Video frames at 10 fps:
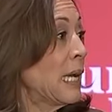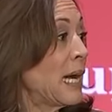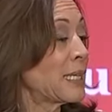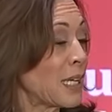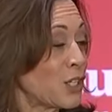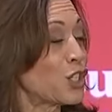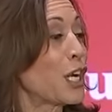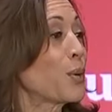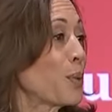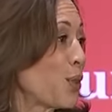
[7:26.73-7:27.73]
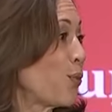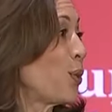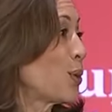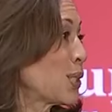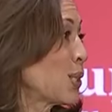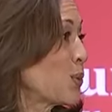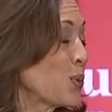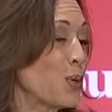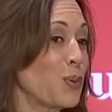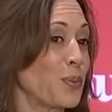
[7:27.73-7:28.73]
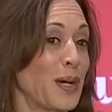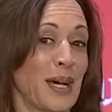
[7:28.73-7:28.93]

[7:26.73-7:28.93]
I, I shared with the folks in the room,